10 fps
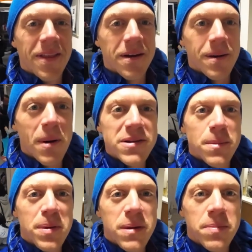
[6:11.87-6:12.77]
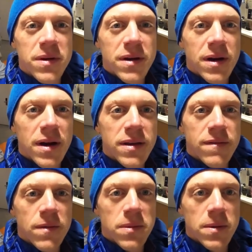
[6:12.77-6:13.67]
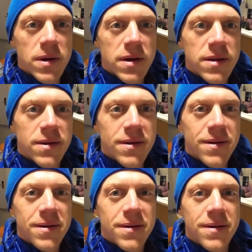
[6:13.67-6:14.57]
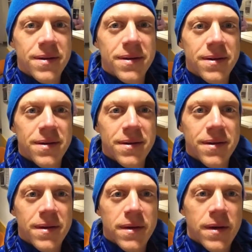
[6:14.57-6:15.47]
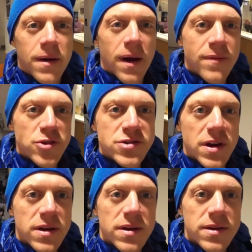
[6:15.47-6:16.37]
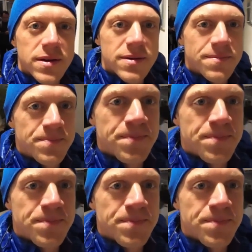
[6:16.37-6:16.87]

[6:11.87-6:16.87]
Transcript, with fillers: There are a bunch of people here hiding from the rain. I have to check in here.